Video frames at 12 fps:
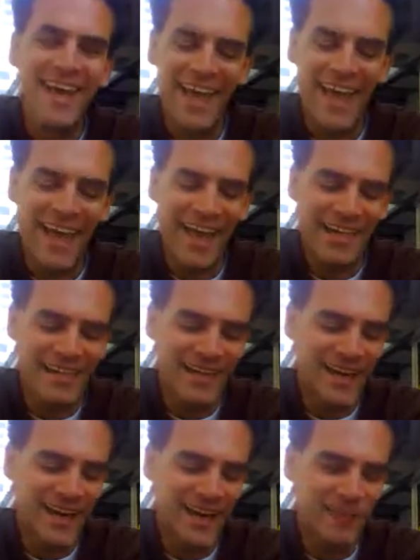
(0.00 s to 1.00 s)
And
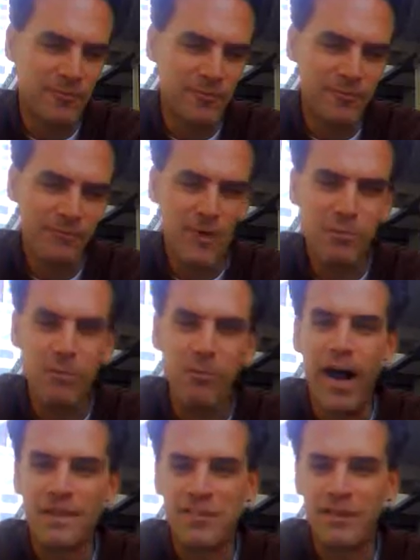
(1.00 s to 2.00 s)
people
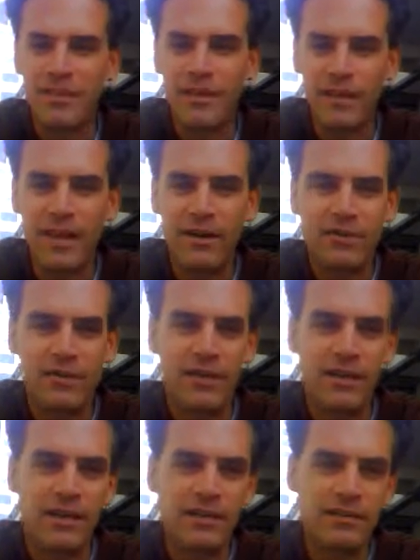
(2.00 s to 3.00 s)
moshed to them and
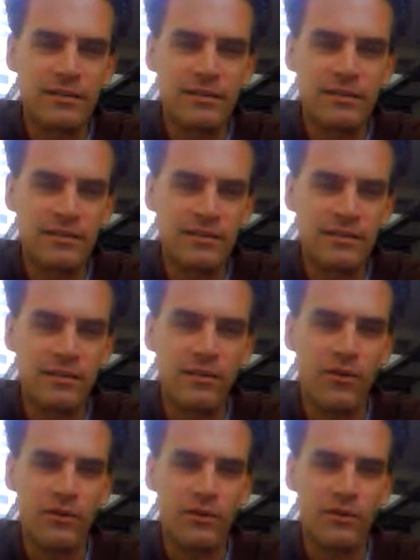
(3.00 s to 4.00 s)
everything, and
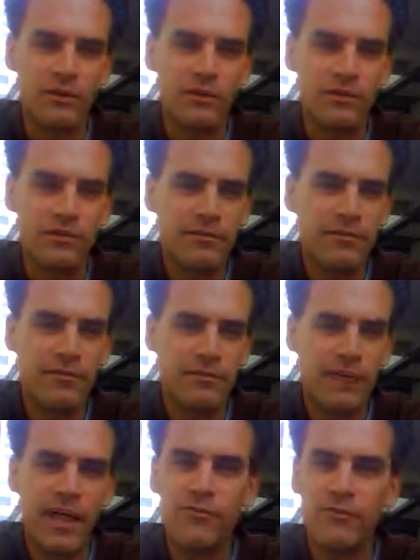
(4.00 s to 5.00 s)
they were
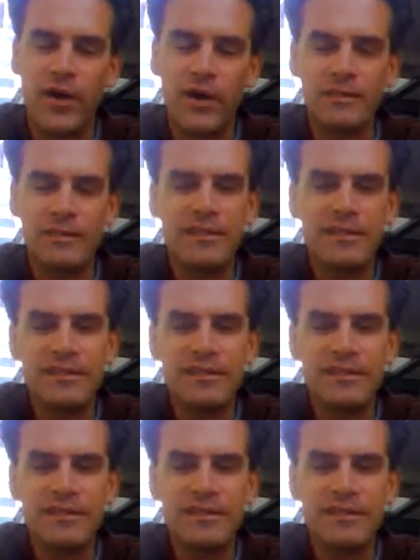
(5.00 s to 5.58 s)
a lot of fun.